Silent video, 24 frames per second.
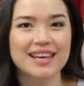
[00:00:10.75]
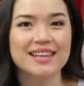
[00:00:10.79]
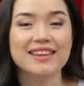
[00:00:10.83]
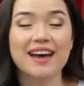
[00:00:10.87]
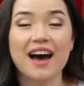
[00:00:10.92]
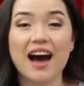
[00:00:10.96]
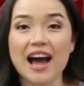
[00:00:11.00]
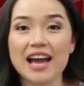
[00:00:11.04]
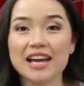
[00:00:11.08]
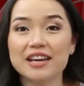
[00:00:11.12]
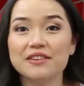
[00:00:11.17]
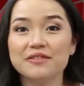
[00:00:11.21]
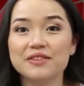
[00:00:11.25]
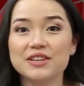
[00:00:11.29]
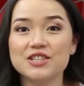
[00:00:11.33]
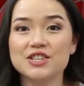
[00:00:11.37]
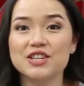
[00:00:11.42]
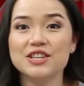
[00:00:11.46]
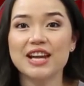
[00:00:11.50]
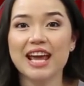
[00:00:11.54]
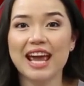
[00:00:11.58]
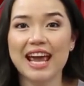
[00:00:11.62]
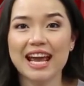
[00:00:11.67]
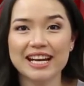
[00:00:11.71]
The
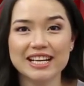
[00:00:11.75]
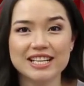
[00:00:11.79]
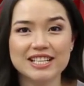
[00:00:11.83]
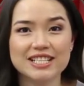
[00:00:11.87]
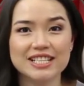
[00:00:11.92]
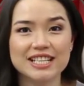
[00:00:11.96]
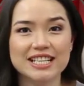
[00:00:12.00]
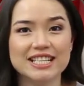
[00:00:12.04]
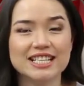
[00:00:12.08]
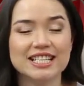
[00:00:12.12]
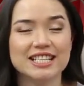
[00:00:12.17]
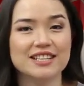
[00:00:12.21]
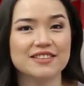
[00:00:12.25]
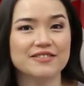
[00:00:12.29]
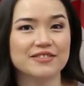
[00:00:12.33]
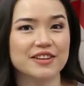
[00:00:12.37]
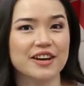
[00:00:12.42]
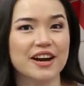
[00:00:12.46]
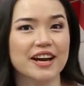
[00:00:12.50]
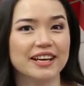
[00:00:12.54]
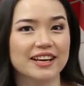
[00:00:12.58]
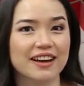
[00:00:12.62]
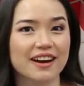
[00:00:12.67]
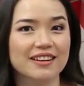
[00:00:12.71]
Hikvision HD
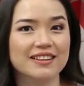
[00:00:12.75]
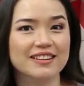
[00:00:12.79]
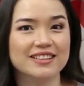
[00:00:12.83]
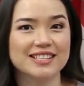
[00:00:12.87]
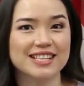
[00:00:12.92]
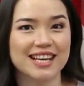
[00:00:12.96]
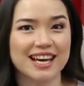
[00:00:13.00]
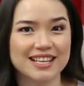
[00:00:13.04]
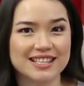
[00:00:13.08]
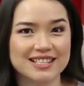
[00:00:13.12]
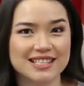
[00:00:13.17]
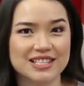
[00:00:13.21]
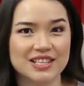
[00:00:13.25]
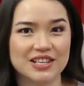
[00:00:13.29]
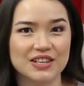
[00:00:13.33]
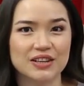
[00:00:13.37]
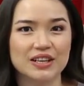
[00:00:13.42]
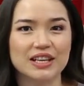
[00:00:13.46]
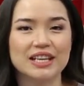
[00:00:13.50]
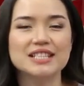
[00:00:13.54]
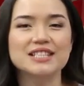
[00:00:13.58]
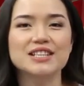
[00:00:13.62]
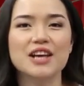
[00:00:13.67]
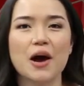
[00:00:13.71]
TVI color tester
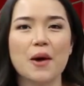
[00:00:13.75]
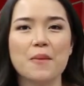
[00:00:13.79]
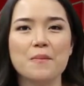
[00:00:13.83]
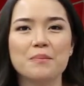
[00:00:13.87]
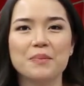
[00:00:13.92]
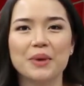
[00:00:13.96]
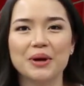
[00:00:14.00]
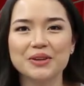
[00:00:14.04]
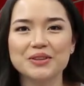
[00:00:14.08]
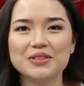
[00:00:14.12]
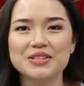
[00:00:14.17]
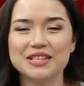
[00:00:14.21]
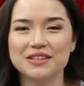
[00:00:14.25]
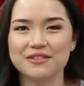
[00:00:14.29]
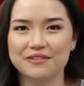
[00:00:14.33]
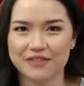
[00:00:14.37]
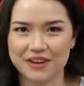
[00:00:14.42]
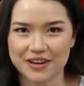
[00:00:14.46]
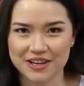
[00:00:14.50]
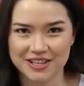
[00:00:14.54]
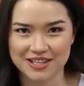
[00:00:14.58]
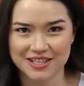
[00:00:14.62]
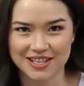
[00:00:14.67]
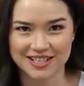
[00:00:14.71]
is a
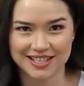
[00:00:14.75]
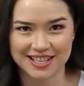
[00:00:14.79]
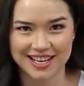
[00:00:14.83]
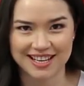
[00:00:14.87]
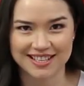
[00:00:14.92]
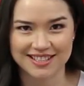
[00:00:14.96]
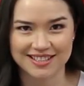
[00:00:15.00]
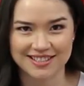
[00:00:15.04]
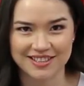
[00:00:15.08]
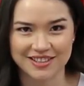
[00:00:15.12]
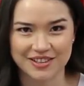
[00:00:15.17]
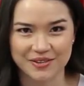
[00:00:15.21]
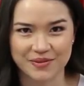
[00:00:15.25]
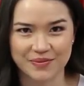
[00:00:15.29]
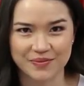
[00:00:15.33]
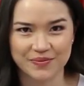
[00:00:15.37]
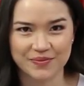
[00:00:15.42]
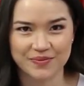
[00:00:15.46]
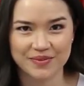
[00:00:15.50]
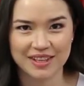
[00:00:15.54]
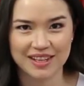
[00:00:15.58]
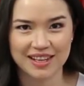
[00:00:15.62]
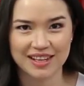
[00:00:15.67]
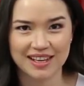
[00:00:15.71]
multifunction tester.
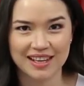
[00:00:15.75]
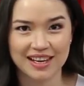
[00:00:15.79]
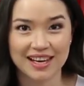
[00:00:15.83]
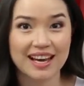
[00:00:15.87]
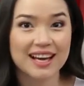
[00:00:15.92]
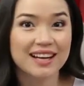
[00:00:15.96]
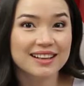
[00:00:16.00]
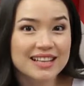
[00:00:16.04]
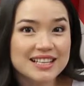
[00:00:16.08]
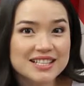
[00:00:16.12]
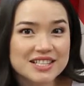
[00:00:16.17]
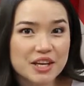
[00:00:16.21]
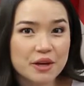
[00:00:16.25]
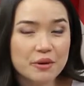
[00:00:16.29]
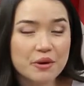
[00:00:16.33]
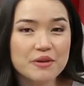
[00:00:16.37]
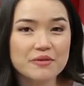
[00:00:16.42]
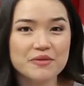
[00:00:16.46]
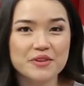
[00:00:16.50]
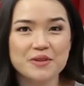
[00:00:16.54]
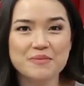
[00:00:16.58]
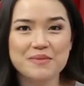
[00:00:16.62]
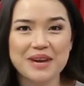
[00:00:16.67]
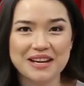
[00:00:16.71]
Let's go
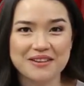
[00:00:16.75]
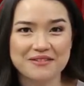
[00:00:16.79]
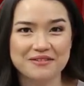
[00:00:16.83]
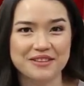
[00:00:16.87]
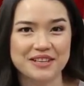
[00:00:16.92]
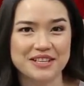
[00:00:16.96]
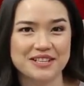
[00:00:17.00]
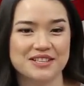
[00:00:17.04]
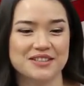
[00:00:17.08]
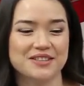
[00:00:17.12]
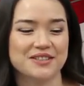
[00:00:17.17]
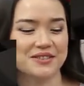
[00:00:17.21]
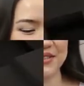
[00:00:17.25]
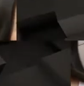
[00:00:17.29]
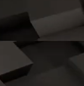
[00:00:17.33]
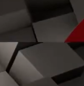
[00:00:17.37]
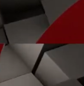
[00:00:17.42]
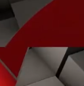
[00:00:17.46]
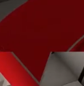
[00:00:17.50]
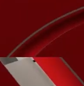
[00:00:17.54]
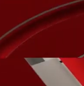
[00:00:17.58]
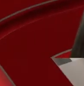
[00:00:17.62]
over the main features.